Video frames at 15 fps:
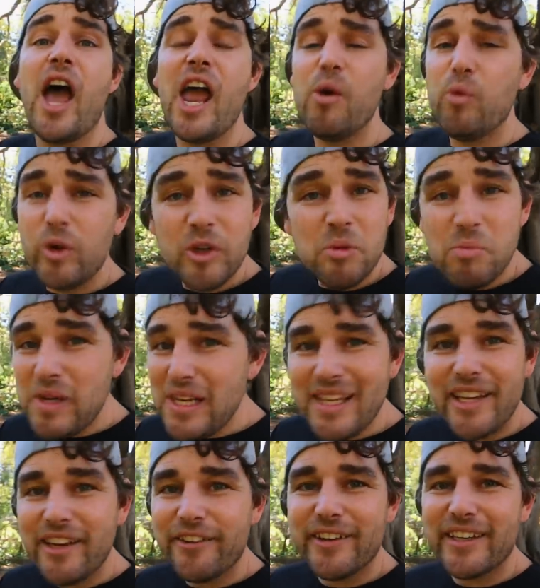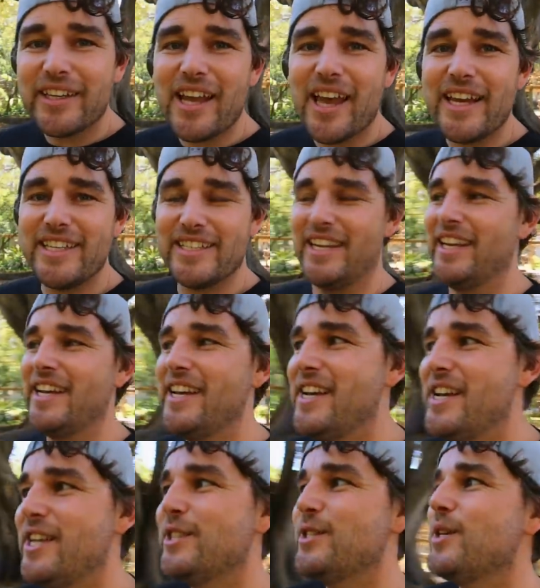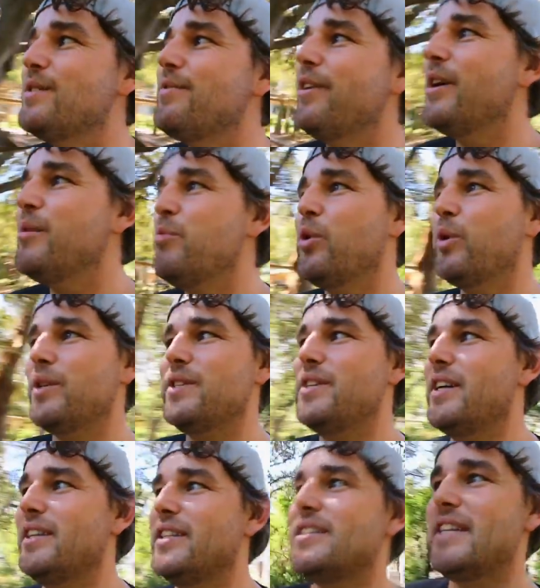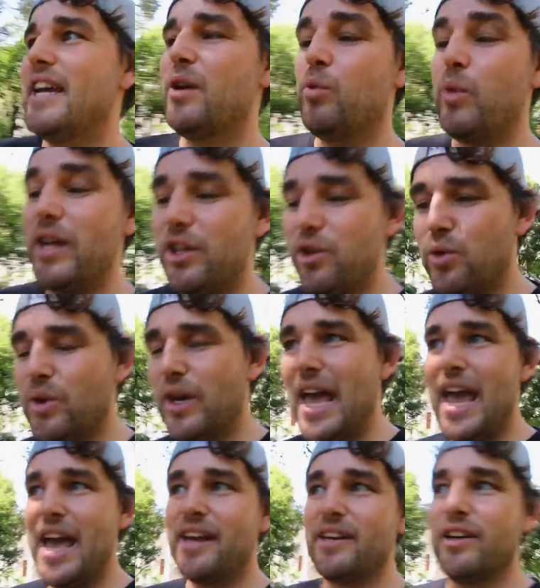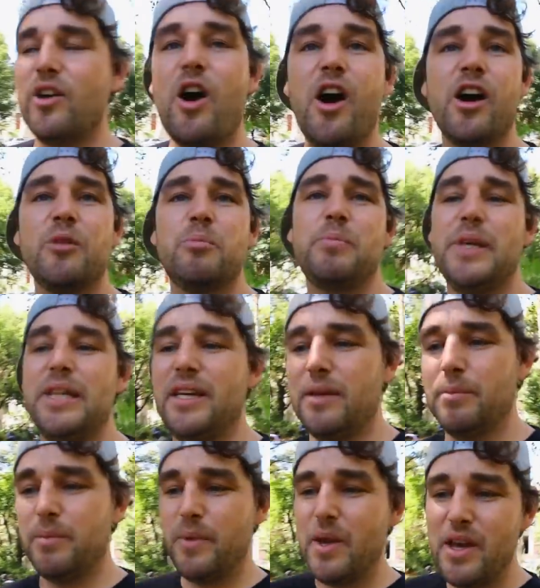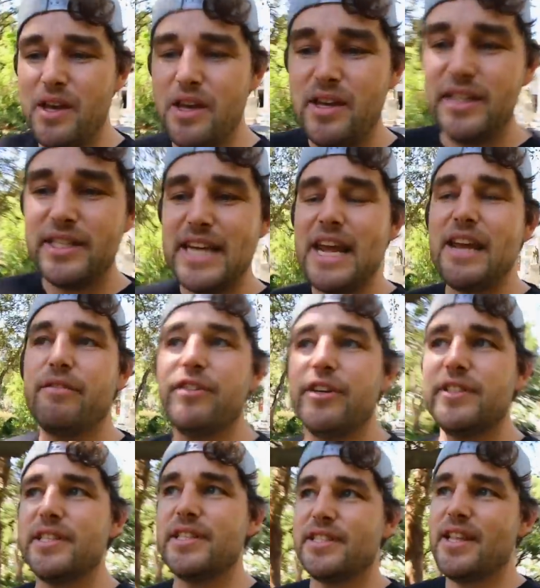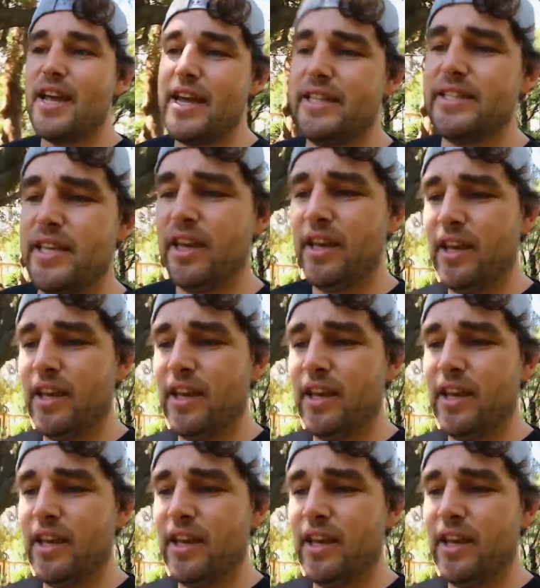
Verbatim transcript: I wouldn't be here at night. So it's very important to understand where you can and can't be day versus night.